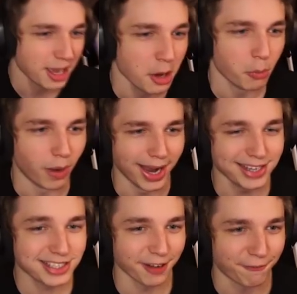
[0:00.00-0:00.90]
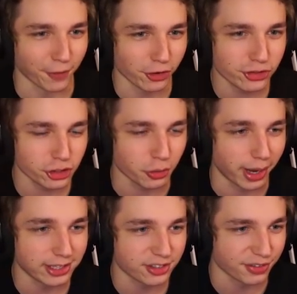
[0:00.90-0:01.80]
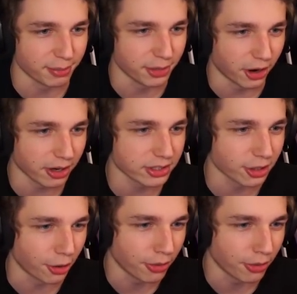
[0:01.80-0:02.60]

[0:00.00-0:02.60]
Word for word: Why is the first quest from Naruto,